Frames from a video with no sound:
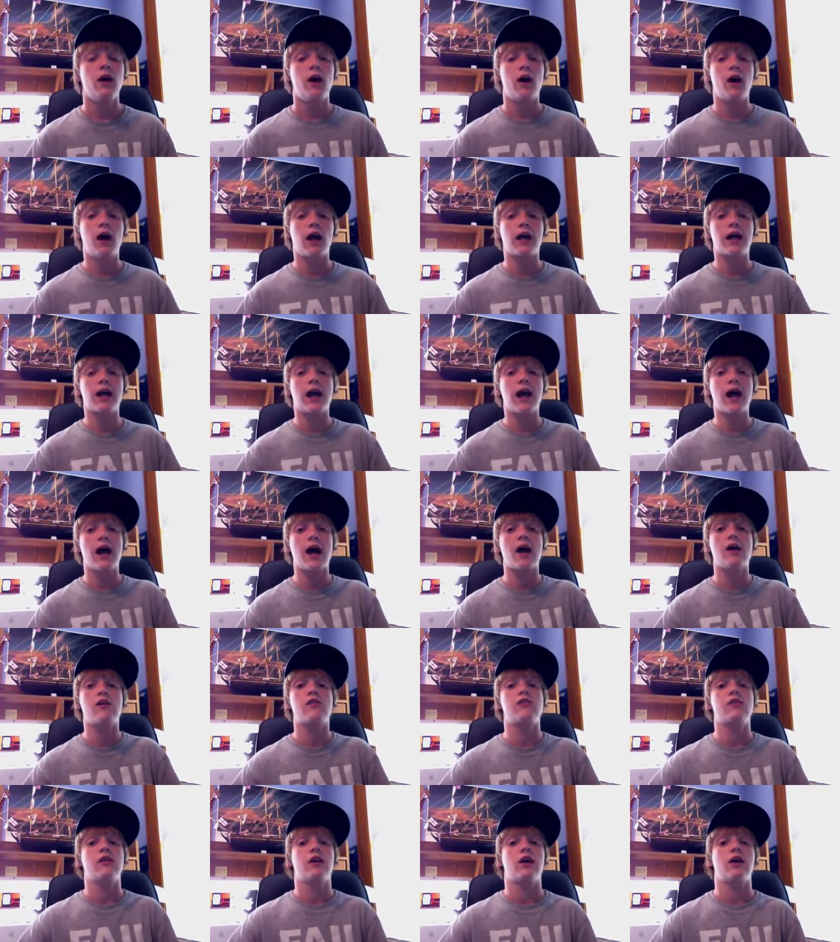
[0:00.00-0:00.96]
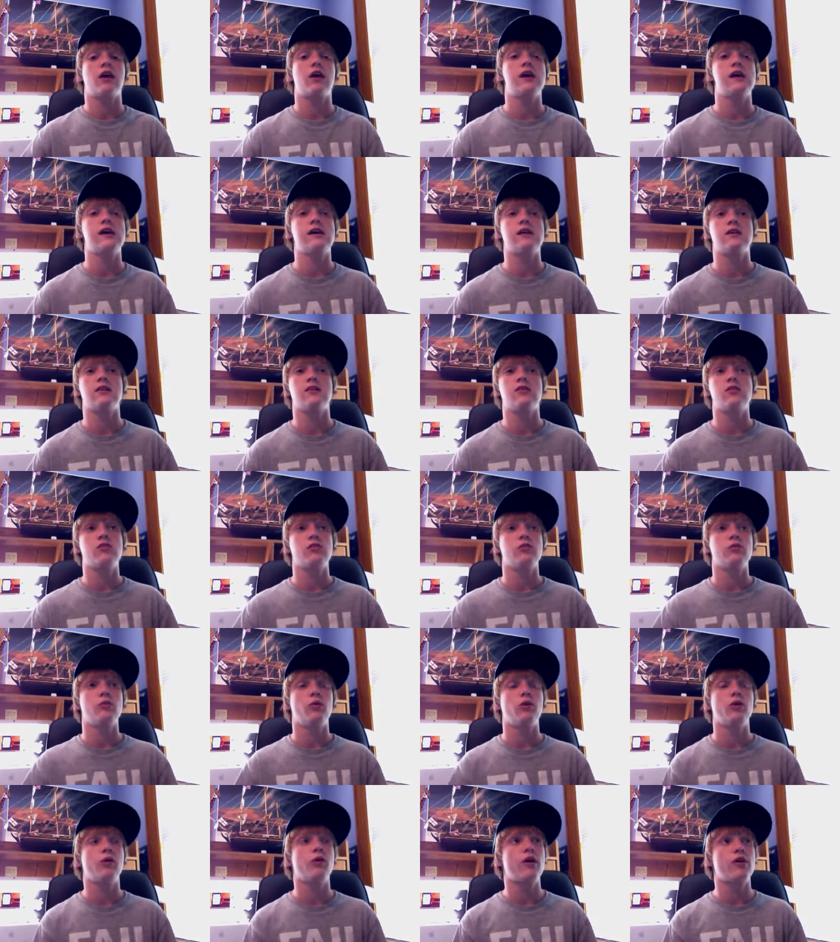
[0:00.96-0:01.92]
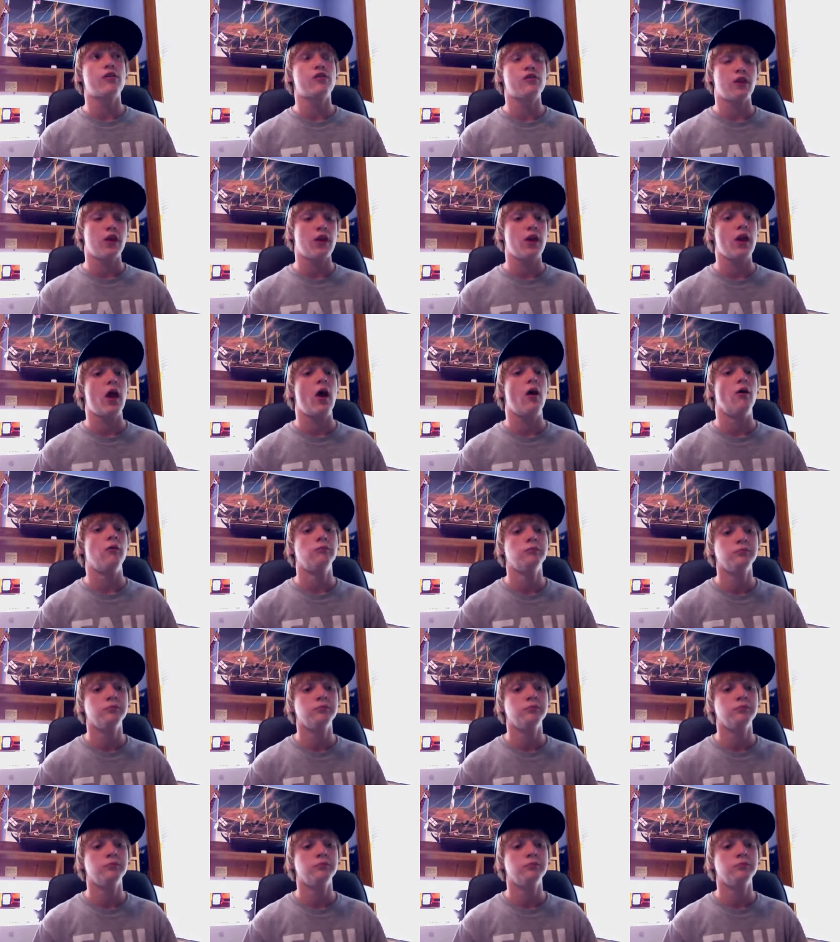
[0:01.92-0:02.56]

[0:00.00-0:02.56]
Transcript: Alright guys, and what do I say now?